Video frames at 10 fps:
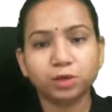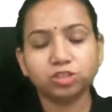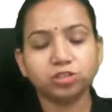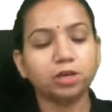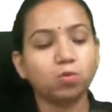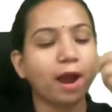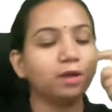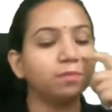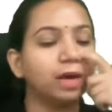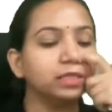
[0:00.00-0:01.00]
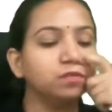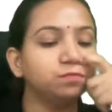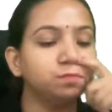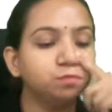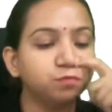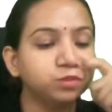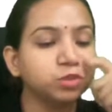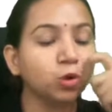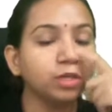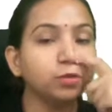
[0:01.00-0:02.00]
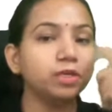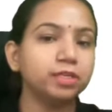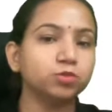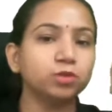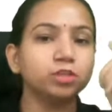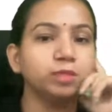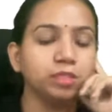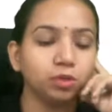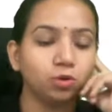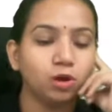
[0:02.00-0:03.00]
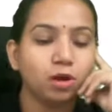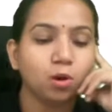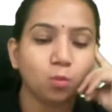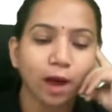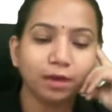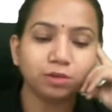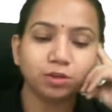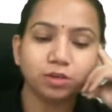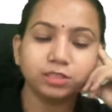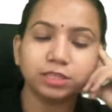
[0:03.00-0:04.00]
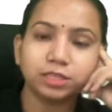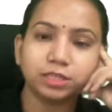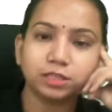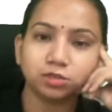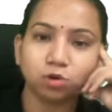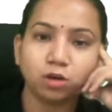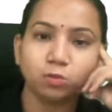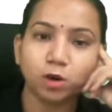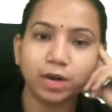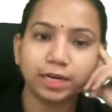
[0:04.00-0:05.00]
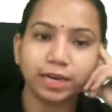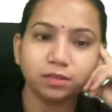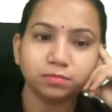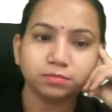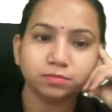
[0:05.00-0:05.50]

Pressure required by the solute, it is going to be 0. Why? Because it is non-volatile.